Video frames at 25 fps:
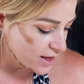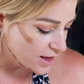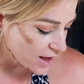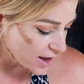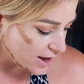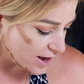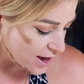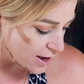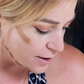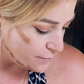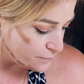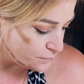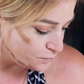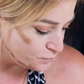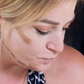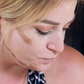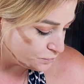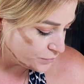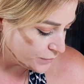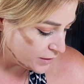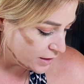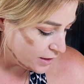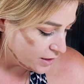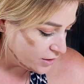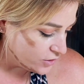
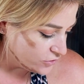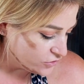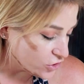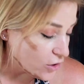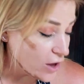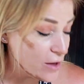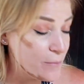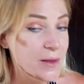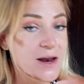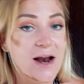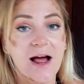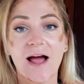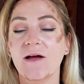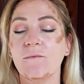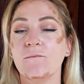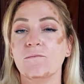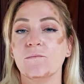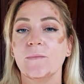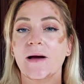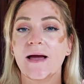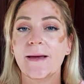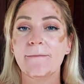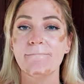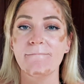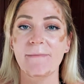So I mean,
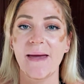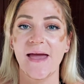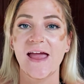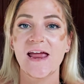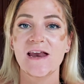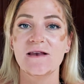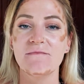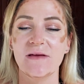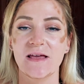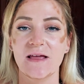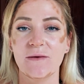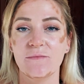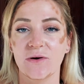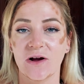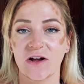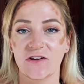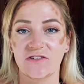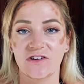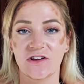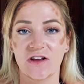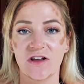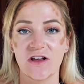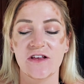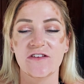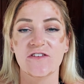my main
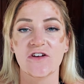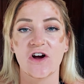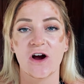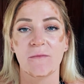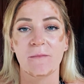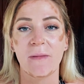brushes are